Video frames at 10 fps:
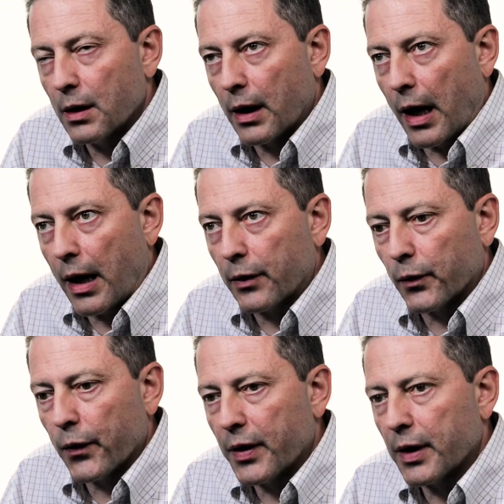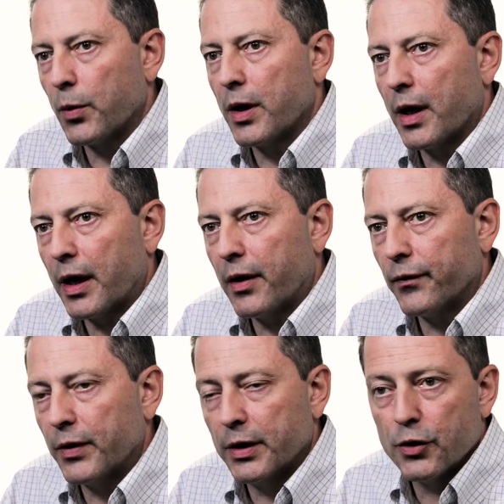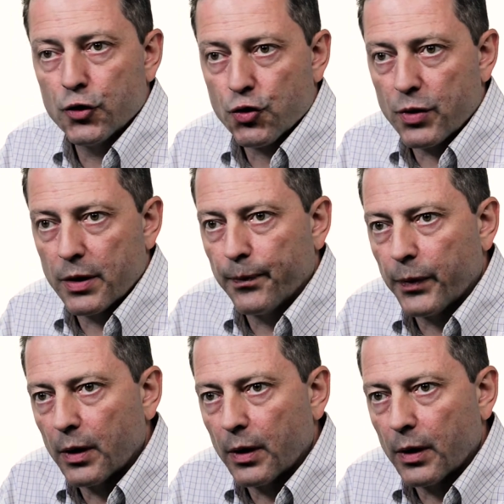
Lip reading: I don't think that we have in industry,